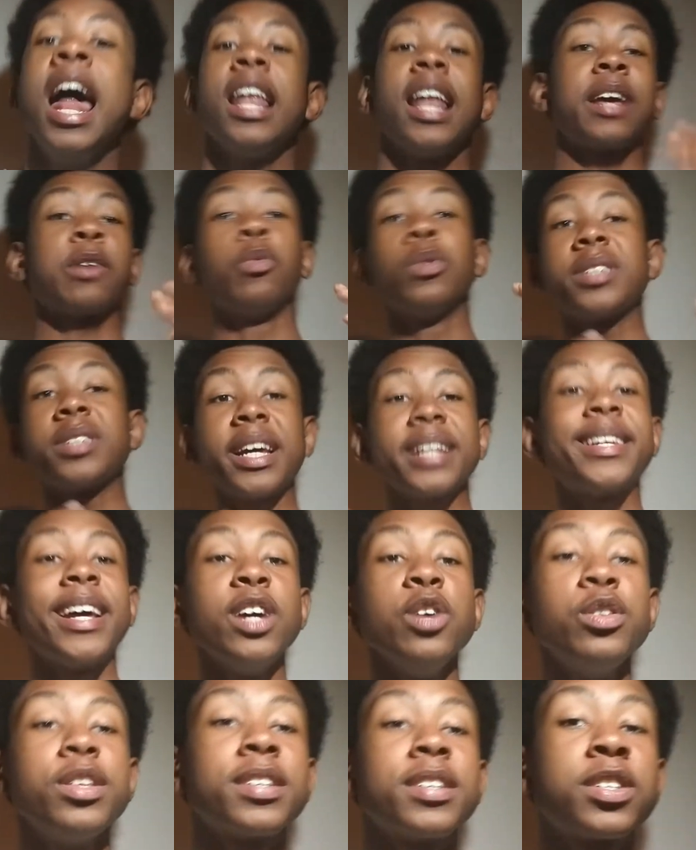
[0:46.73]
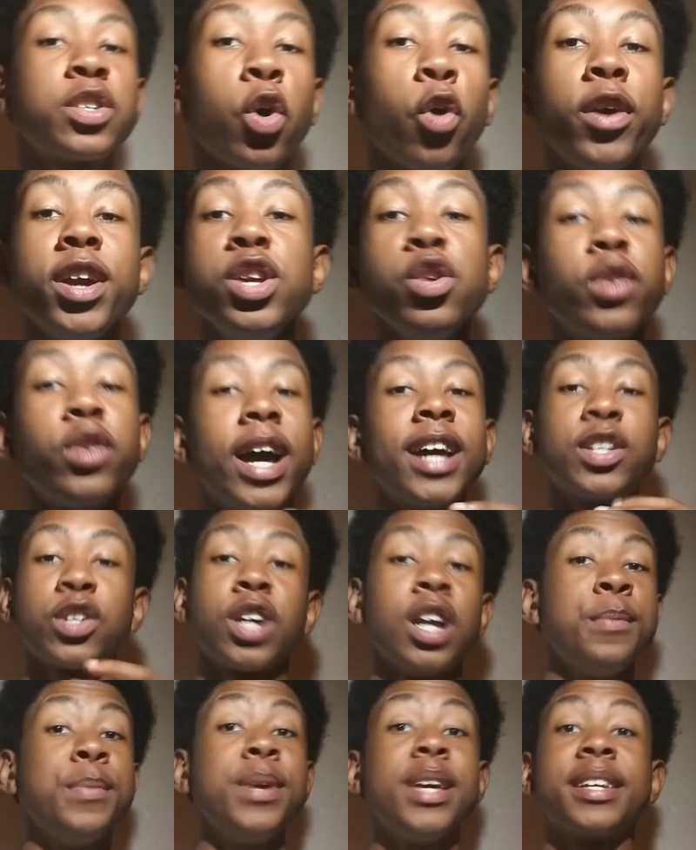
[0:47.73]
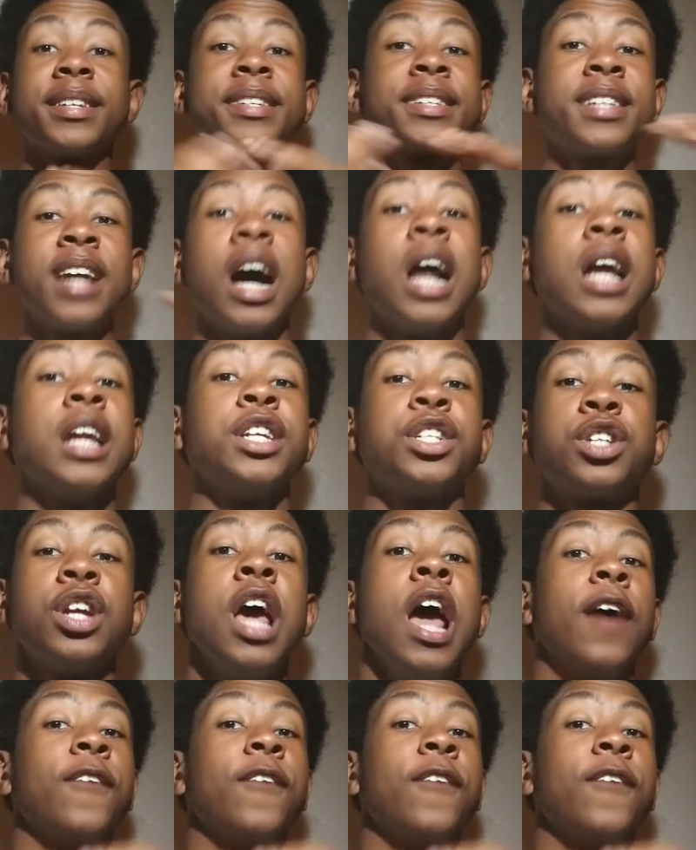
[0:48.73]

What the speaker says: Like, once I tell you the story, you guys are going to be astonished